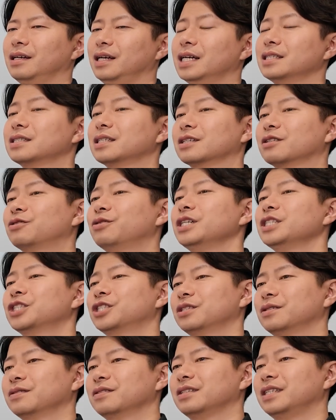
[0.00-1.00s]
And the
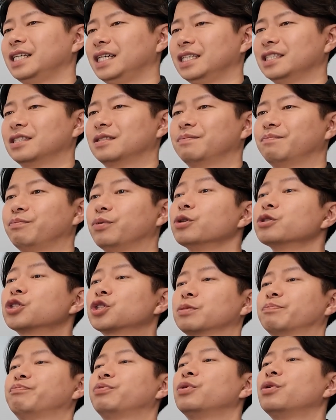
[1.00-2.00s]
question gets
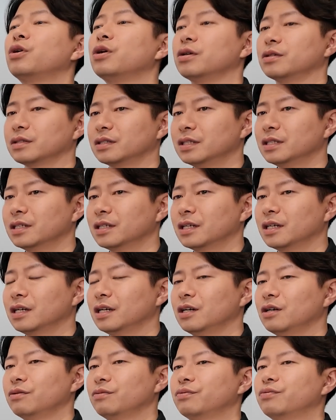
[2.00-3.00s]
postponed
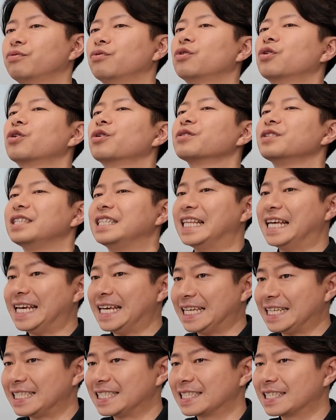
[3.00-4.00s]
for
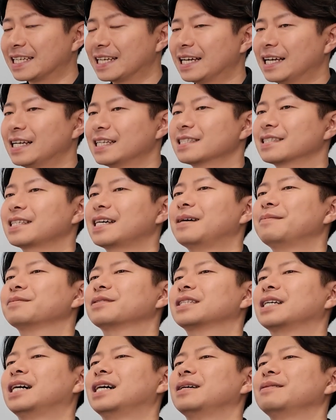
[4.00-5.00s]
days,
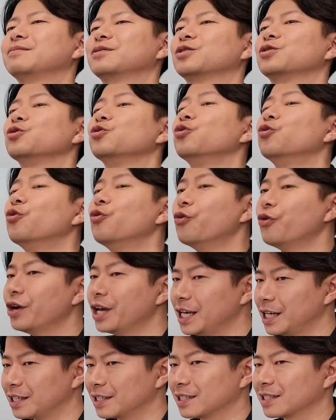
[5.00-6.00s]
sometimes
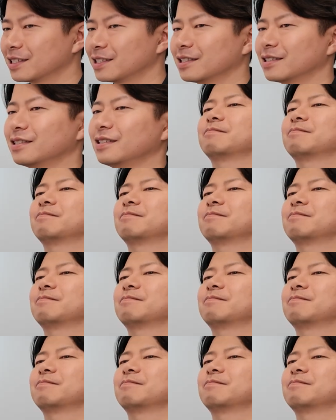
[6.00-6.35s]
weeks.